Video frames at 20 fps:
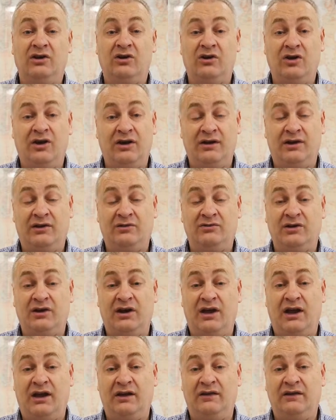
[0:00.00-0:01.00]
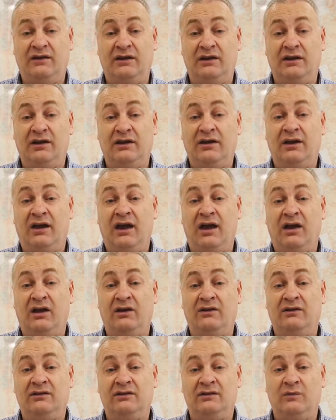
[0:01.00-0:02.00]
980
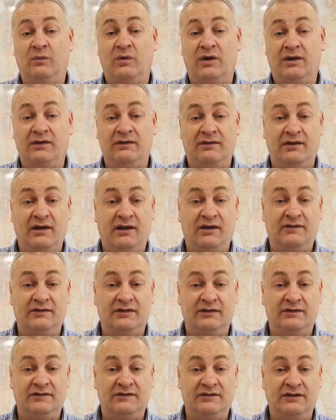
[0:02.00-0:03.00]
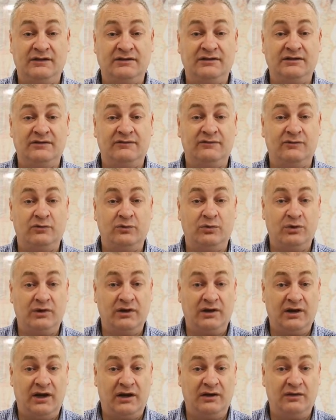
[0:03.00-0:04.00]
and 1064
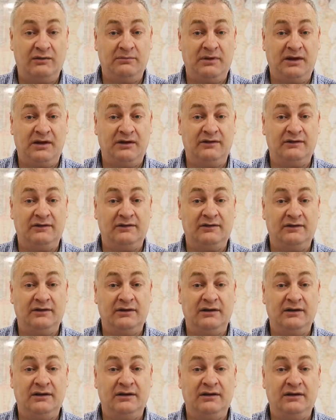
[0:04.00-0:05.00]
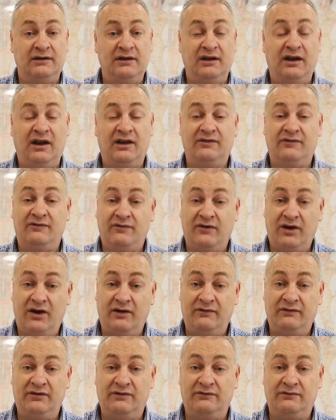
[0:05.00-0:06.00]
nanometers. It has
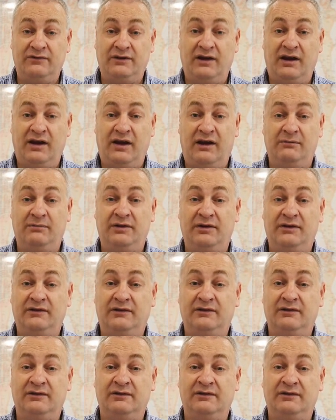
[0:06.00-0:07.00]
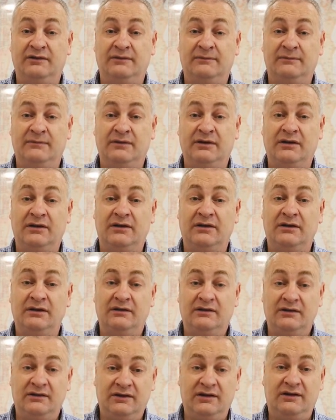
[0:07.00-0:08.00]
5 different handpieces.
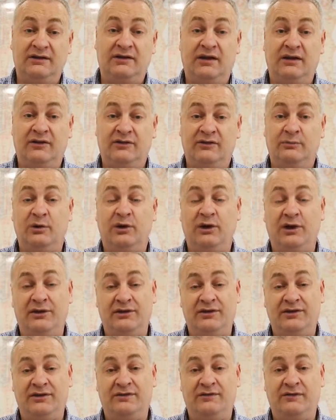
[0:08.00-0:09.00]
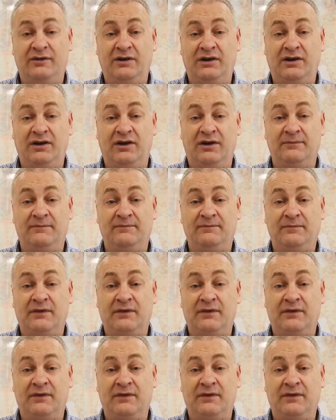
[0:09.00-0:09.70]
The details are below this video.